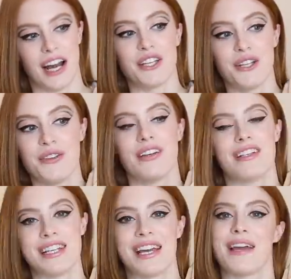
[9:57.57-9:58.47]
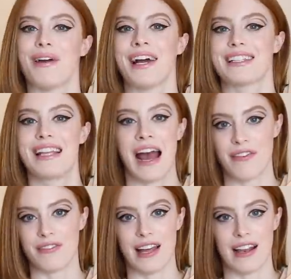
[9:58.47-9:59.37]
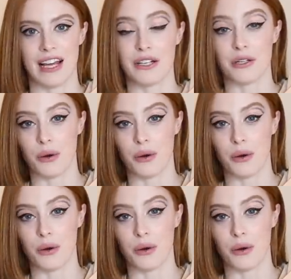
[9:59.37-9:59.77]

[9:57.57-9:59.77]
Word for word: I knew that TK Maxx have their like